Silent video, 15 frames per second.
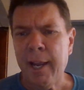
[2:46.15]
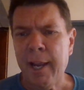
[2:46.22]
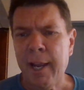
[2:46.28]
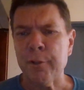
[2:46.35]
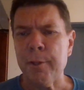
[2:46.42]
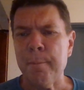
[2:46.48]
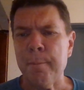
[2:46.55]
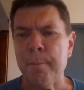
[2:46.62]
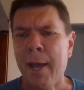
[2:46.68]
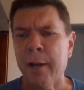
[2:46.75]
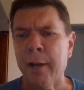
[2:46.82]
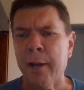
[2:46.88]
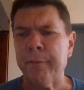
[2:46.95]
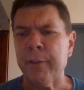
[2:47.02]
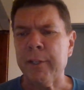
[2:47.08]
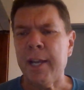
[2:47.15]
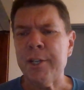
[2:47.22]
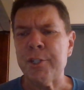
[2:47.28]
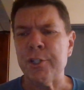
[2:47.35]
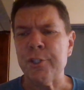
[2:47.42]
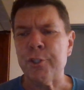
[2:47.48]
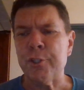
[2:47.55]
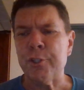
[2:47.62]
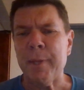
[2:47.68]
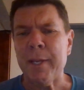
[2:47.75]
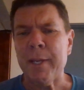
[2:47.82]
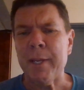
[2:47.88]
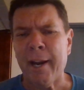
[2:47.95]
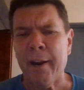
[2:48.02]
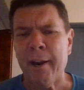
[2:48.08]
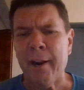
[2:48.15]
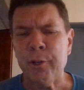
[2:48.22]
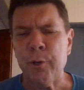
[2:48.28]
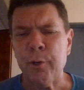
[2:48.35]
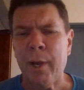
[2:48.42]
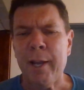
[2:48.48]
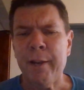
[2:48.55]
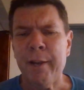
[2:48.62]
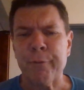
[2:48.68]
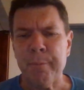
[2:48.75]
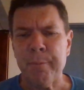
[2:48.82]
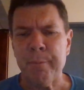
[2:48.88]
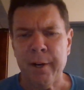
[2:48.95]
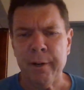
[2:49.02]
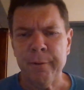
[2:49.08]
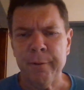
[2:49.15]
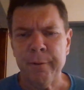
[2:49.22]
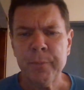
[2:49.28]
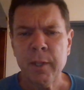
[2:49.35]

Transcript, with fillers: after the manner of the nations whom they carried away from there.